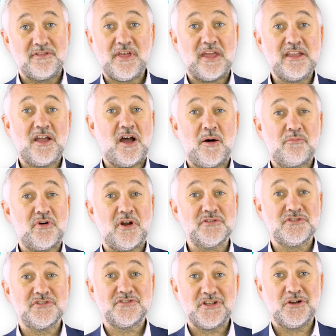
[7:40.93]
They can't
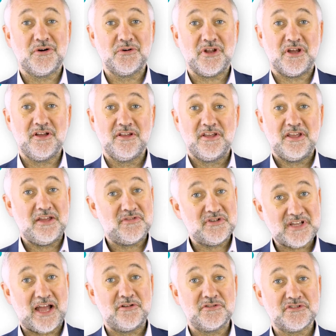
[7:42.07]
process the order if it's
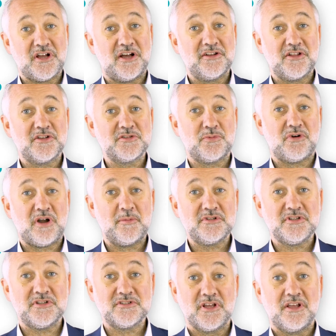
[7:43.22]
outside of those
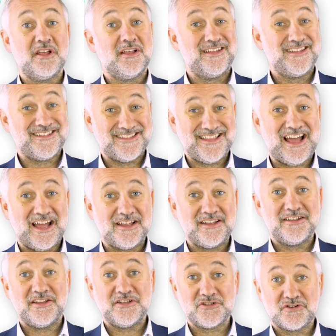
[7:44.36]
parameters. That
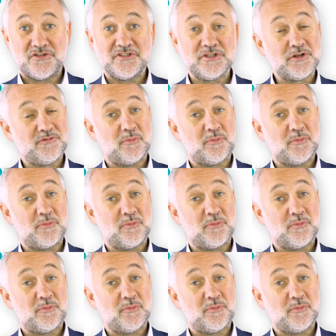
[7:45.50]
is critical for